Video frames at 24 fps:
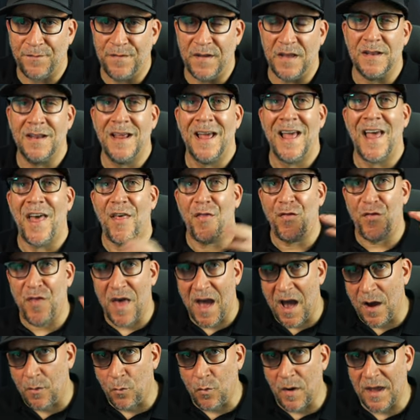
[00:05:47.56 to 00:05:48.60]
fit.
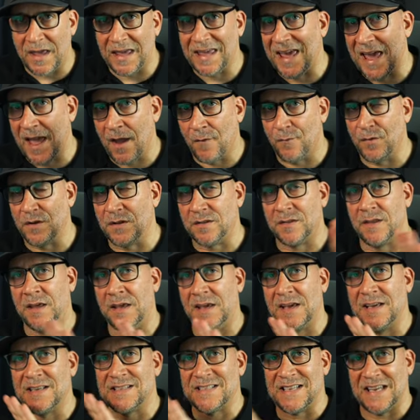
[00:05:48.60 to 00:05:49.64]
That way
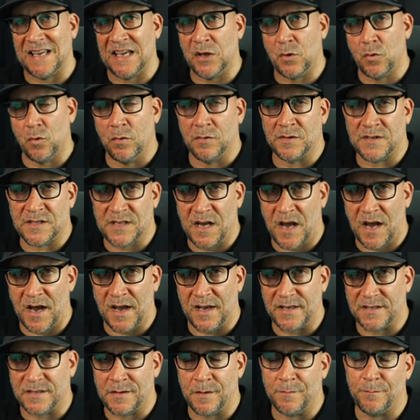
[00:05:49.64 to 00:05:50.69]
everything is equal
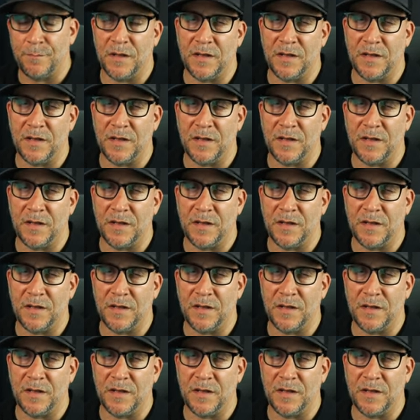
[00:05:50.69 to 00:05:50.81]
size,